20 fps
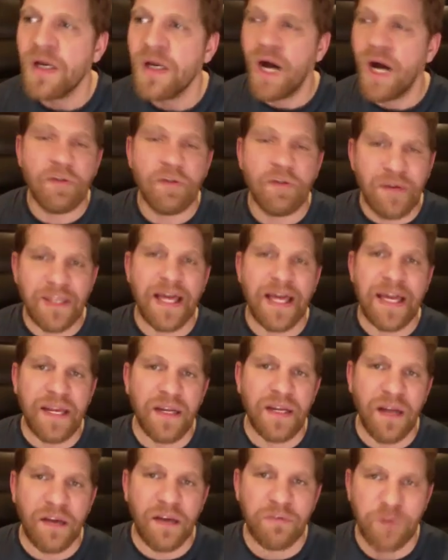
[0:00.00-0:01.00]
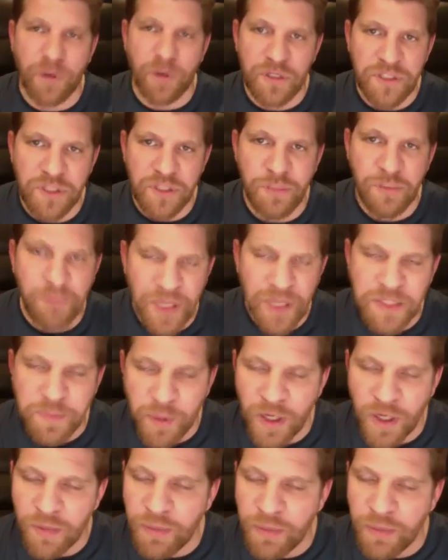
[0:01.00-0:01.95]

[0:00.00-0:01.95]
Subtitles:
unrelated, of course, to Pittsburgh,